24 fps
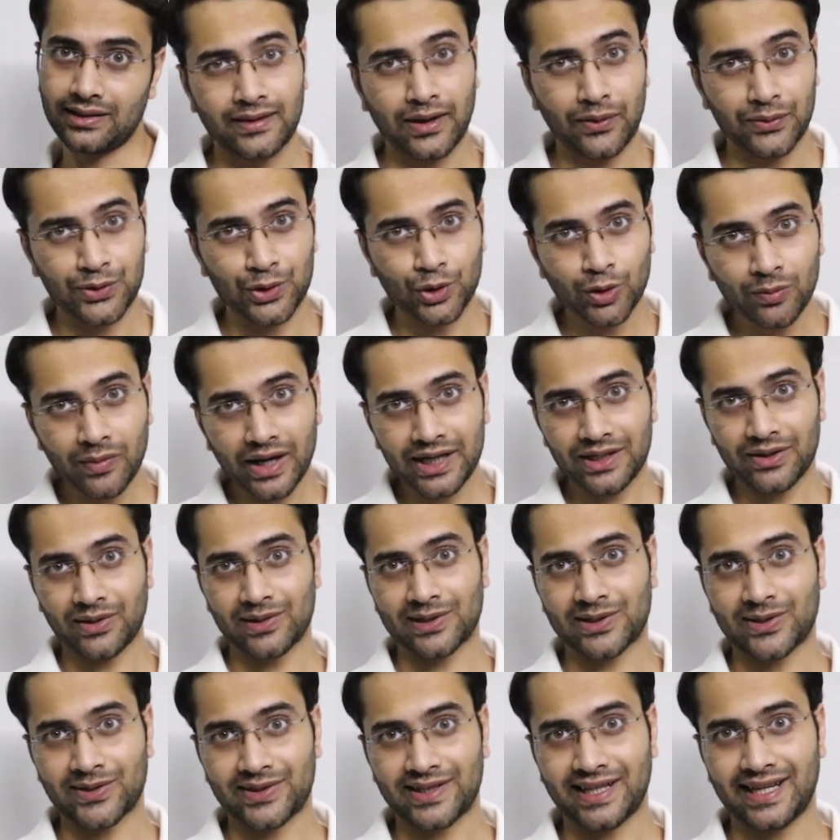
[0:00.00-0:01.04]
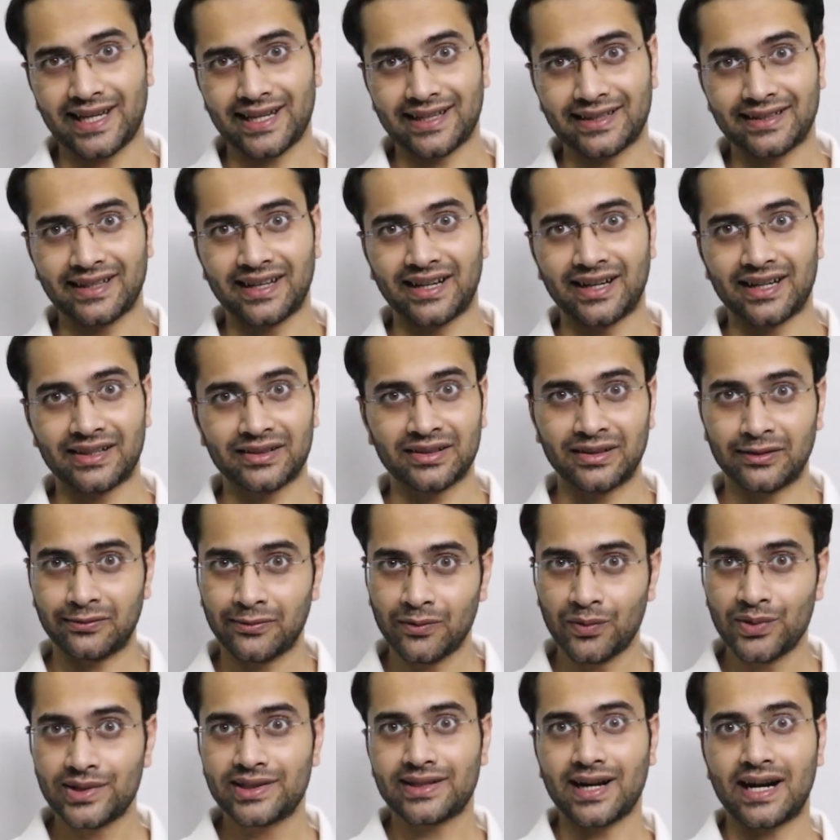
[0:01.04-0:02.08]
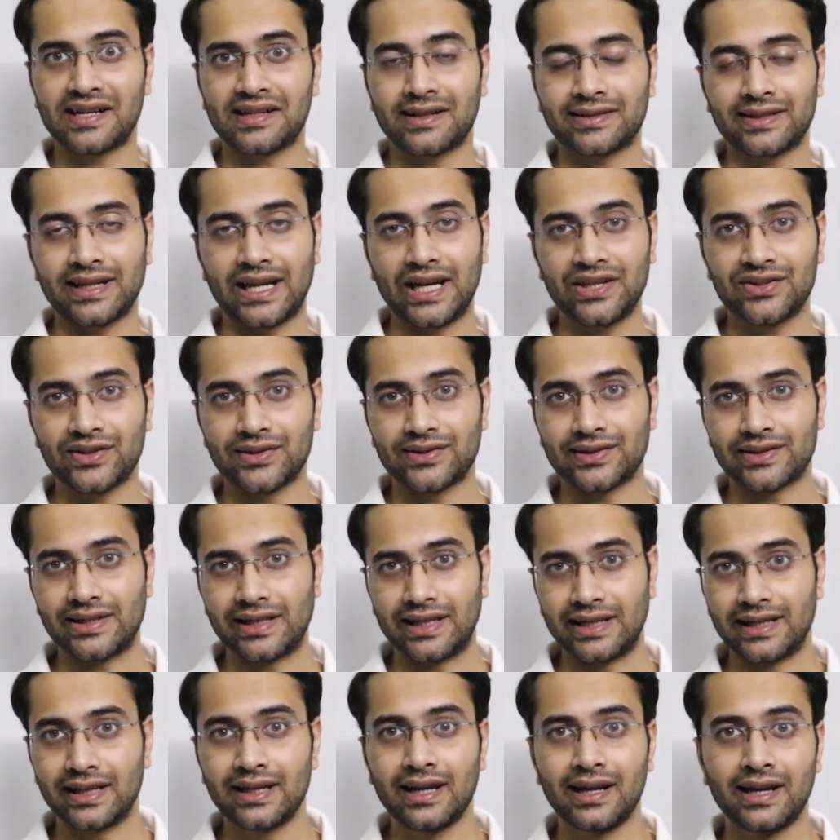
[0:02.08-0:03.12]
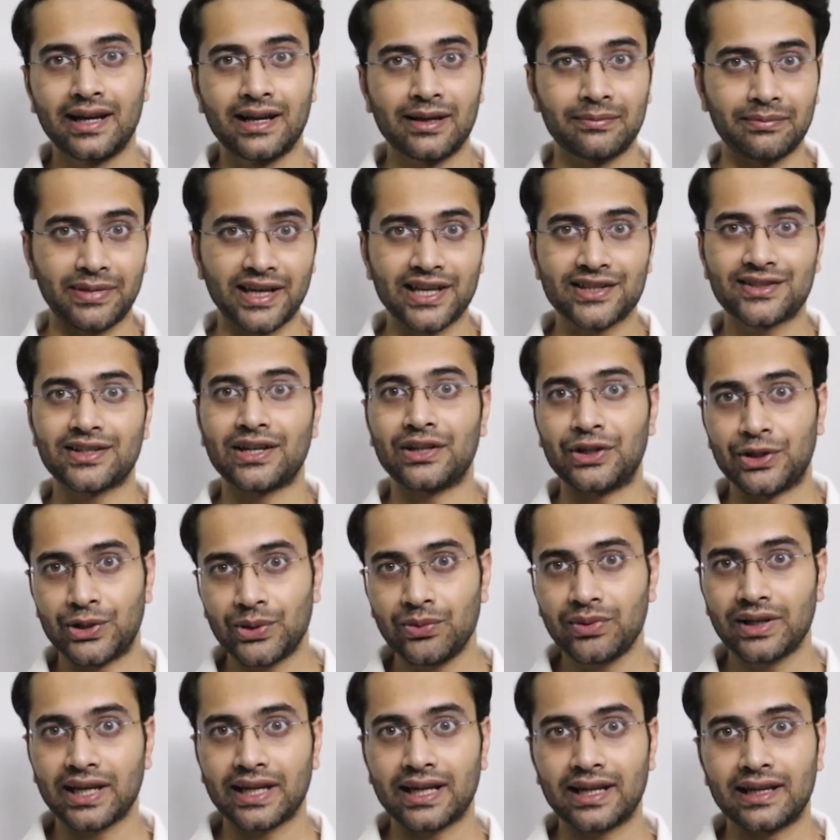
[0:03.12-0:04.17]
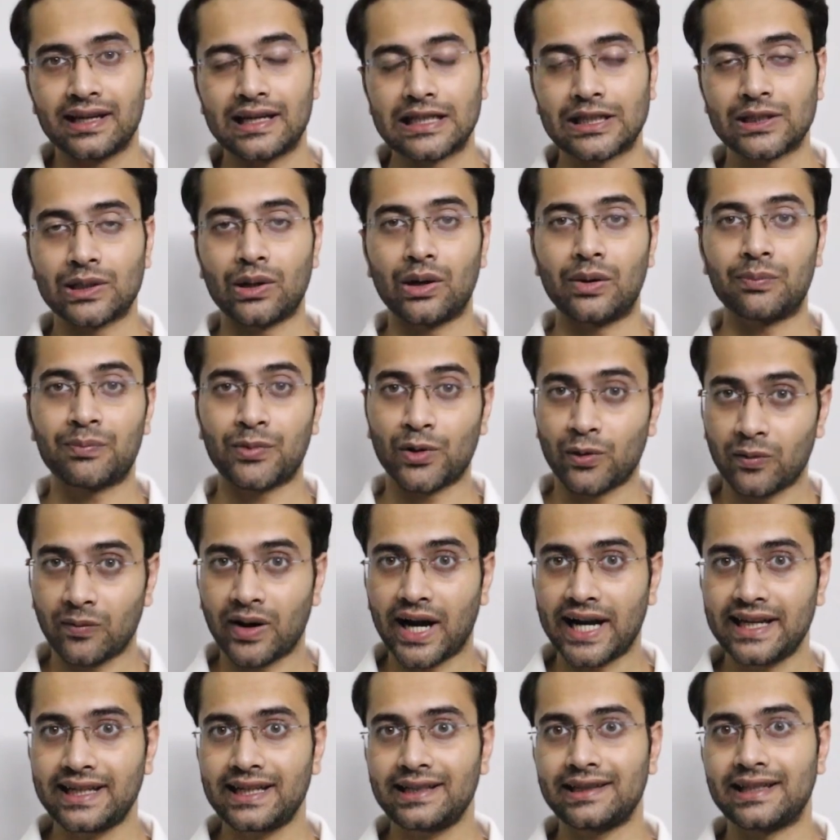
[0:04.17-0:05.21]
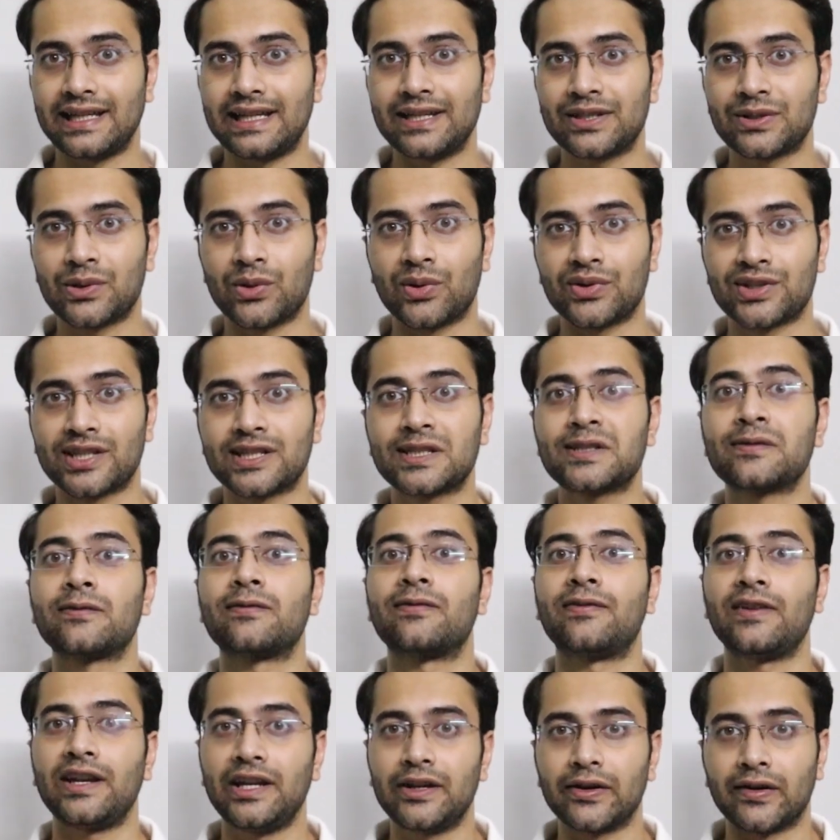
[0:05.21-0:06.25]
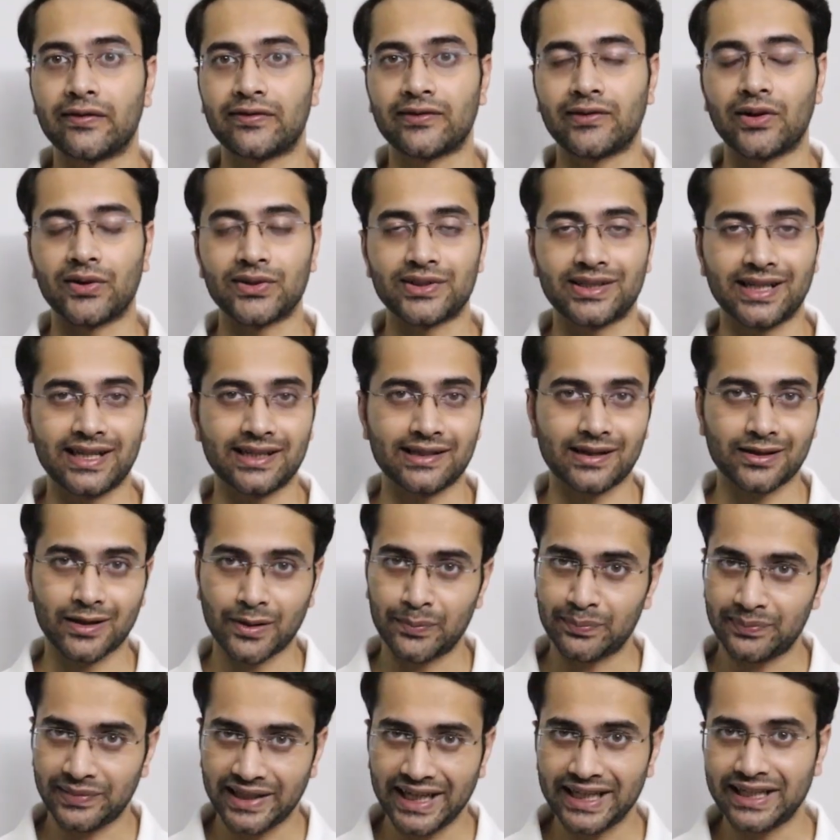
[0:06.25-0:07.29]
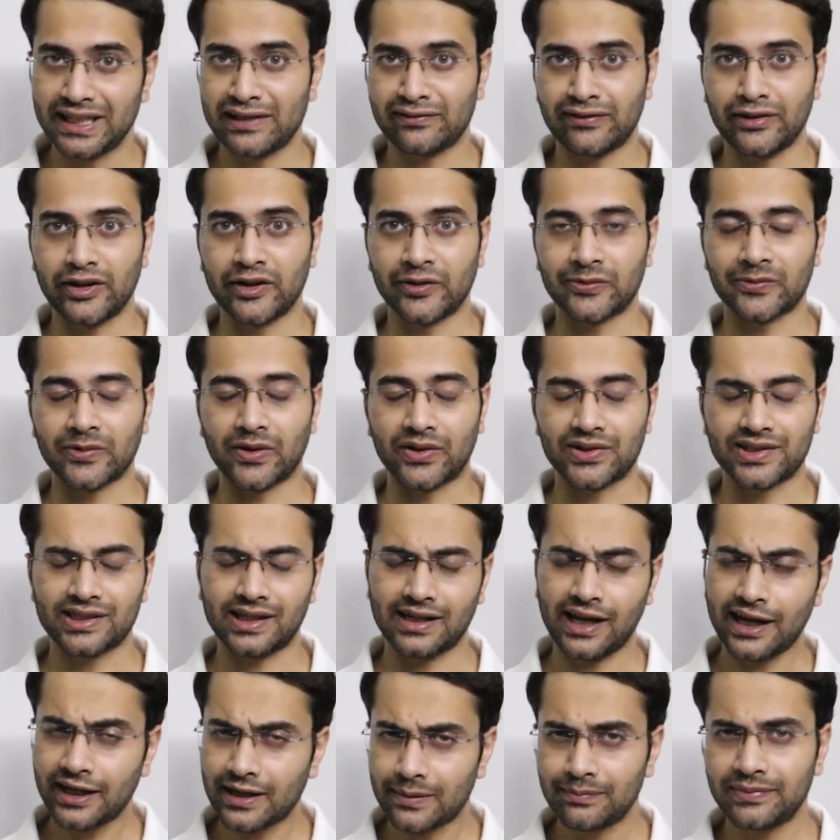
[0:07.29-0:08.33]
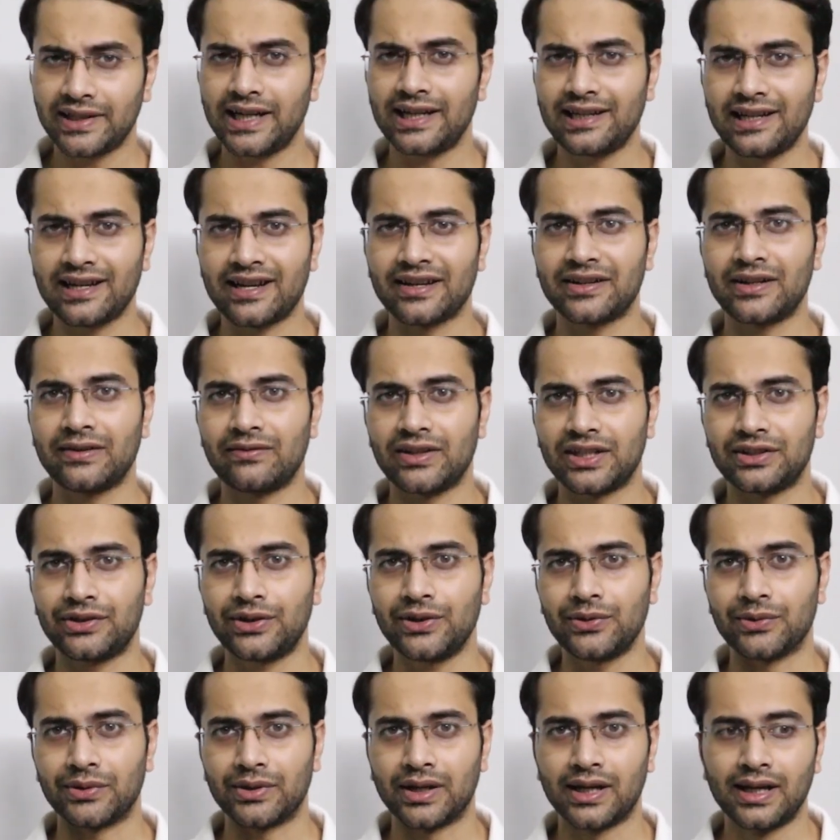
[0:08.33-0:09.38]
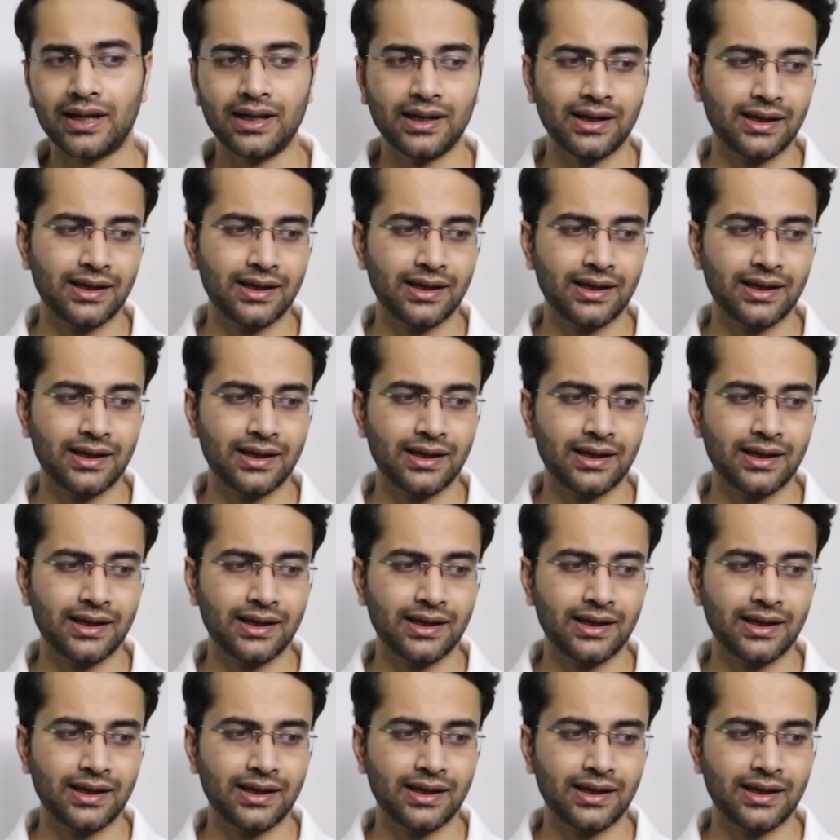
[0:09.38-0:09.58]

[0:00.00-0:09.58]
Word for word: Now you might also say that the Food Standards Agency based in UK is providing these courses free of cost. These are completely free of cost and I completely agree with you.